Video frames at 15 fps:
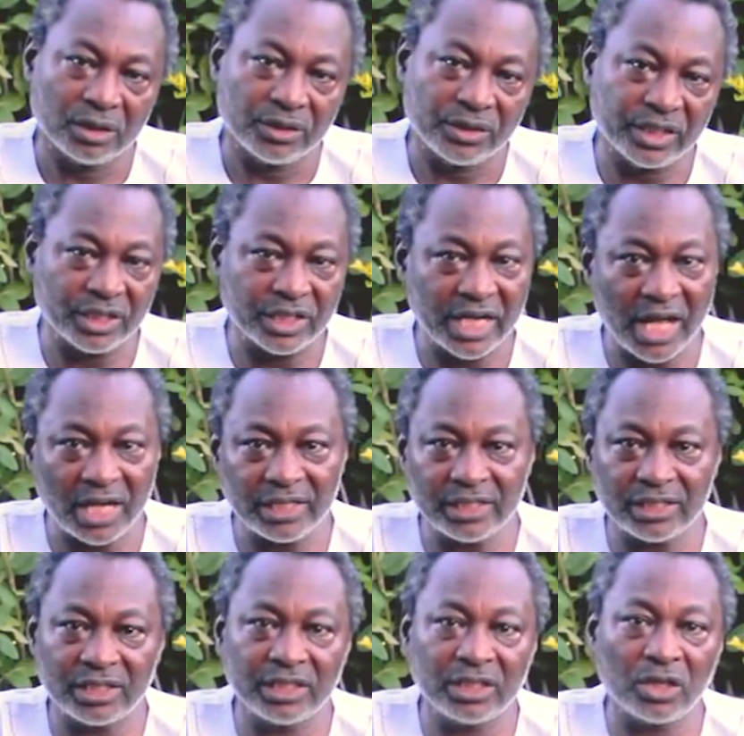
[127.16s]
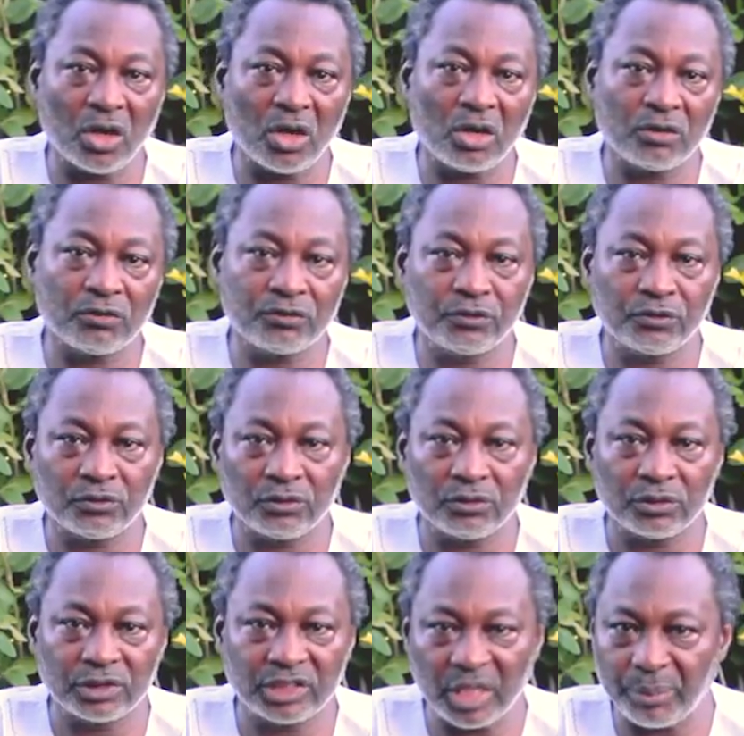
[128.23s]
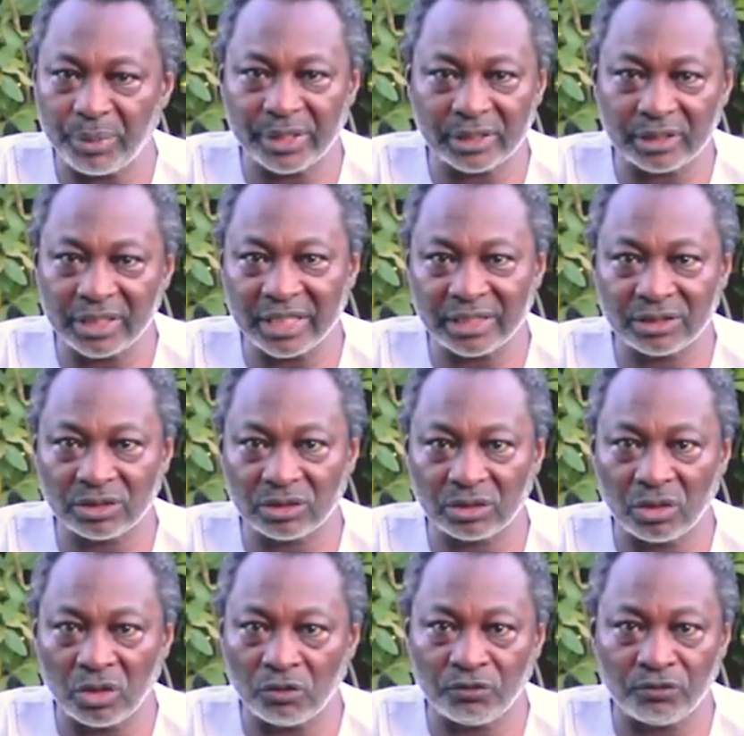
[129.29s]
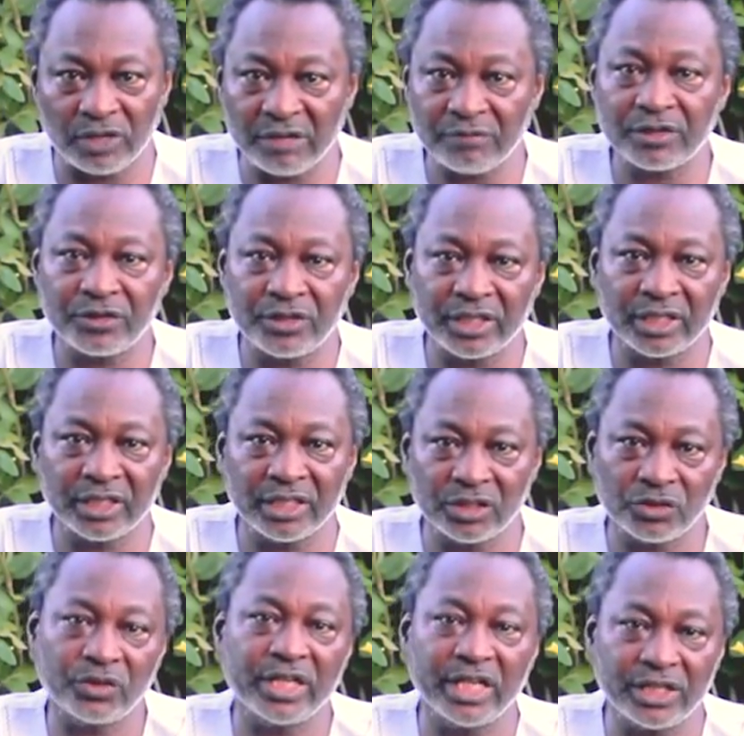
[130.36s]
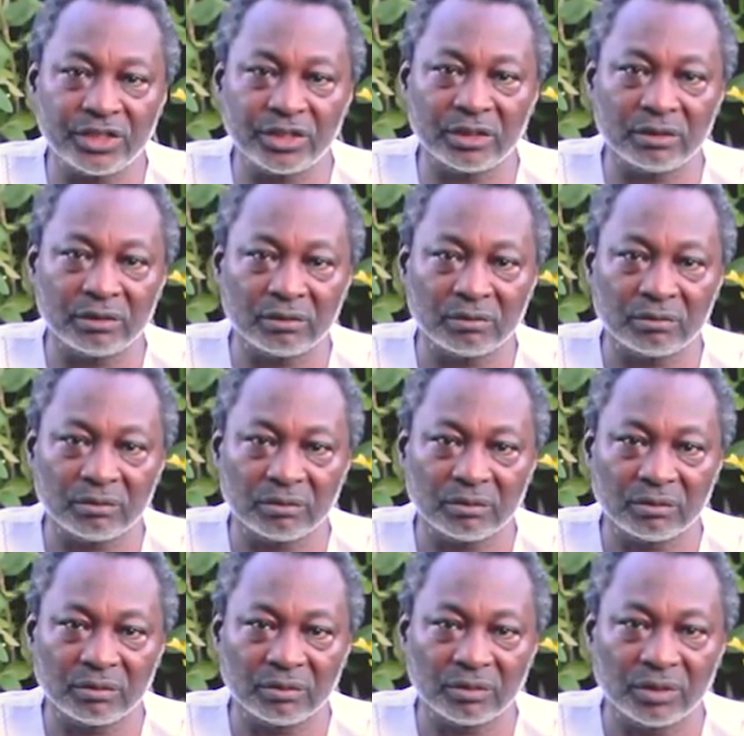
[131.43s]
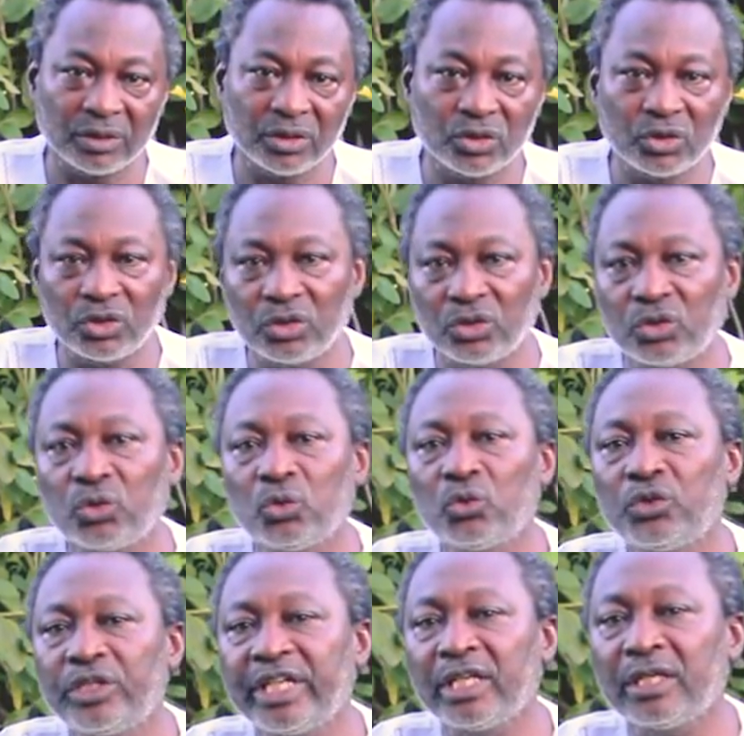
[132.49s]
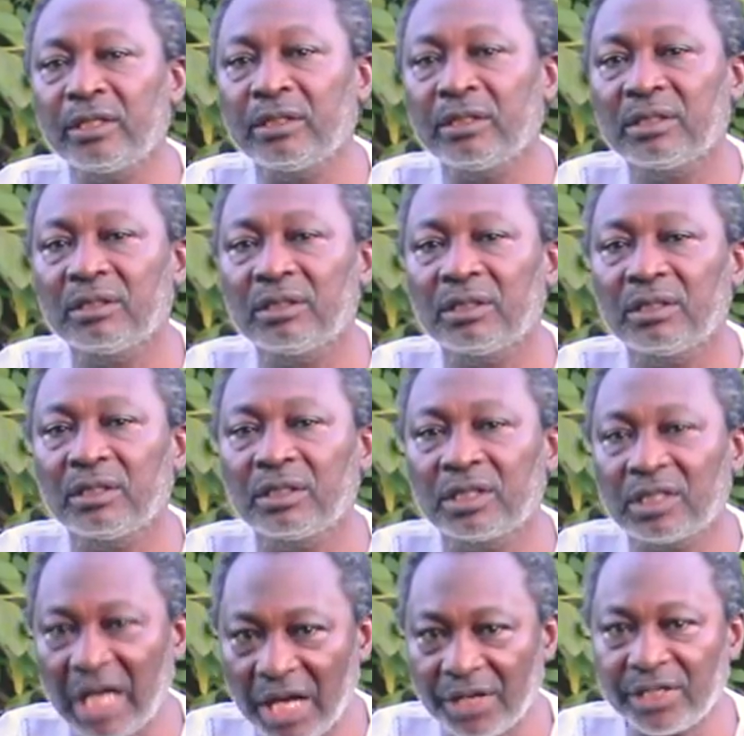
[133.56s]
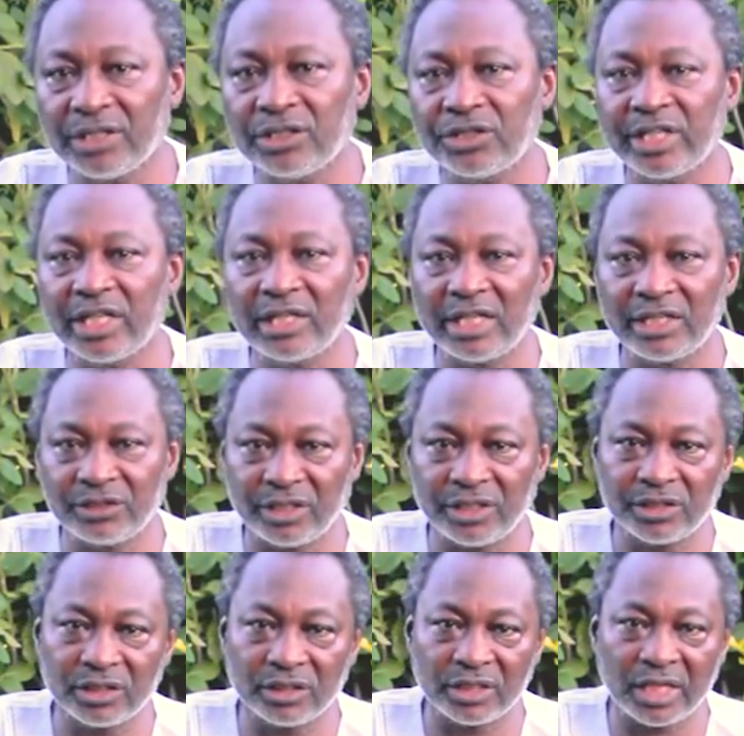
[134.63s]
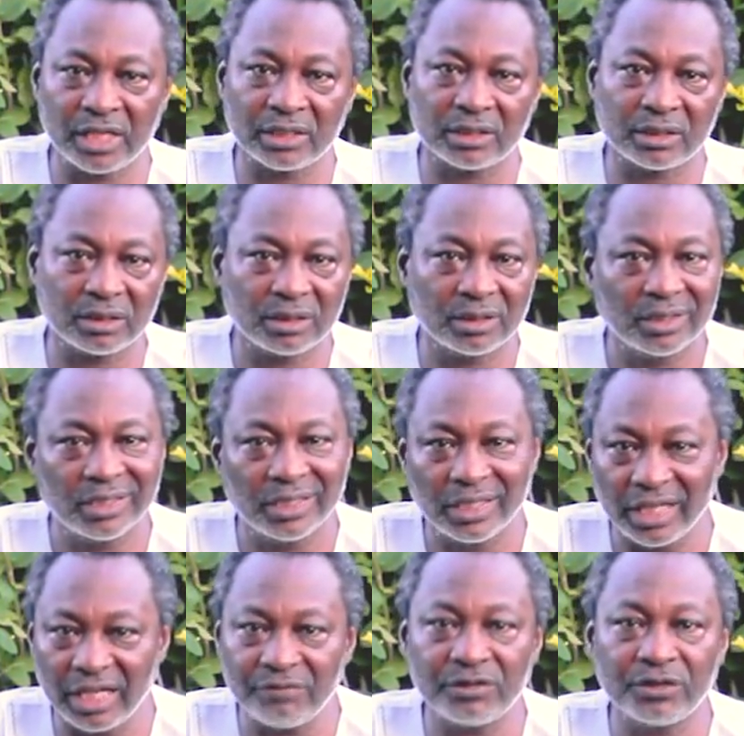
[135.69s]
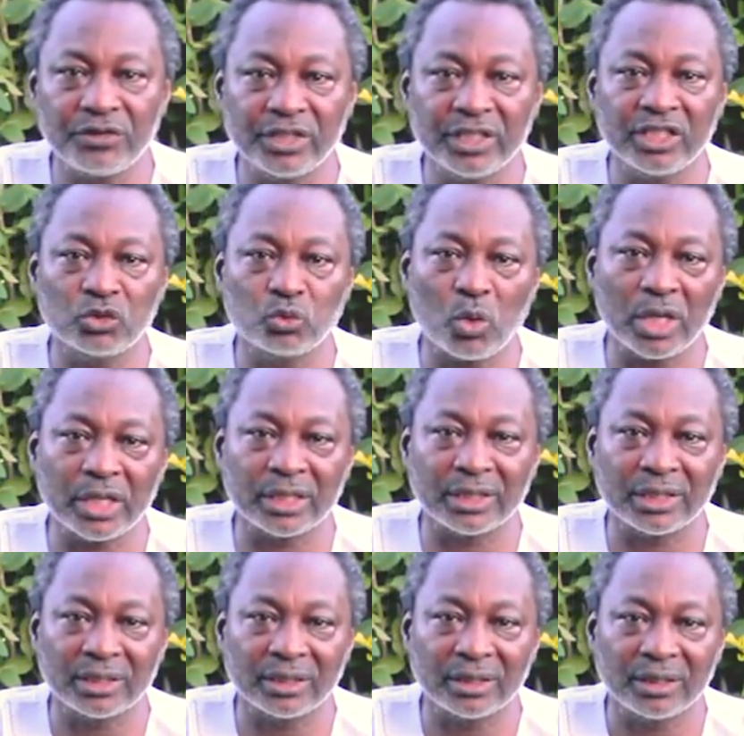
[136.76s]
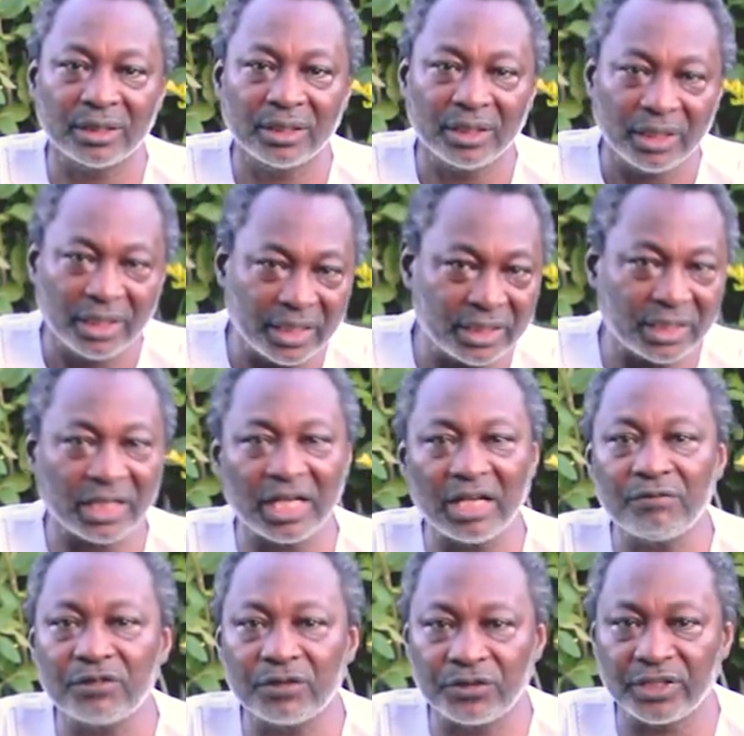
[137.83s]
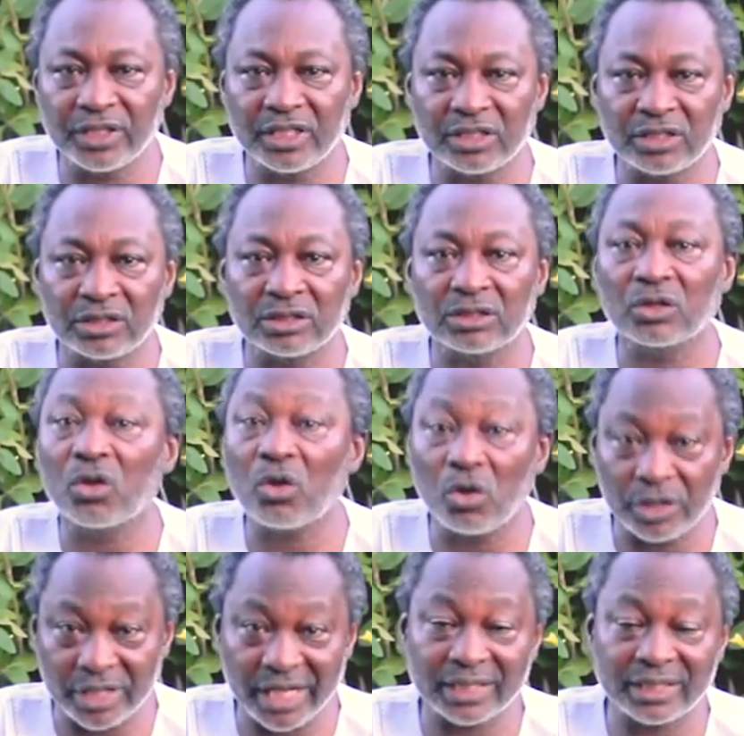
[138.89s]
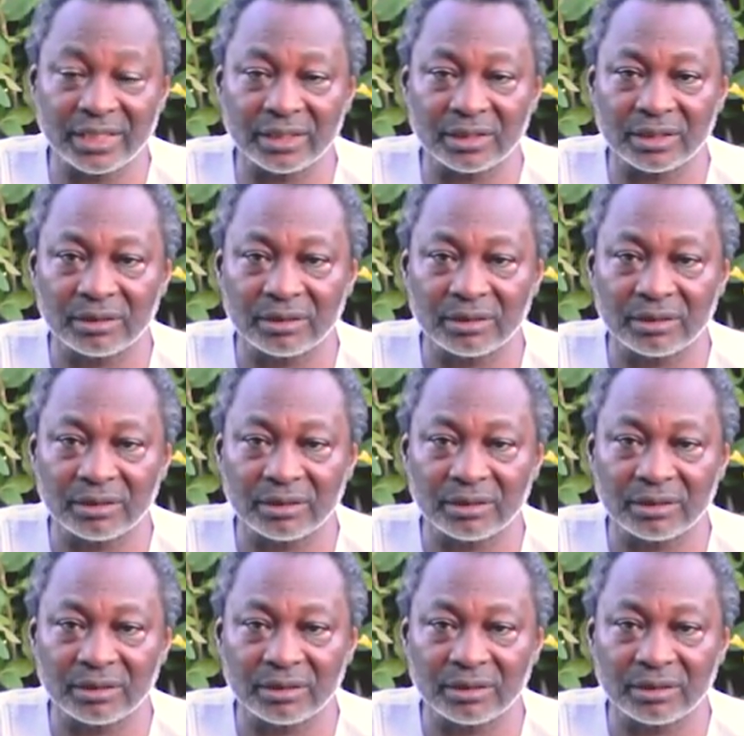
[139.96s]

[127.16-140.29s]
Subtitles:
the reality of separateness of everything in creation to the current realization that everything is one and everything is connected.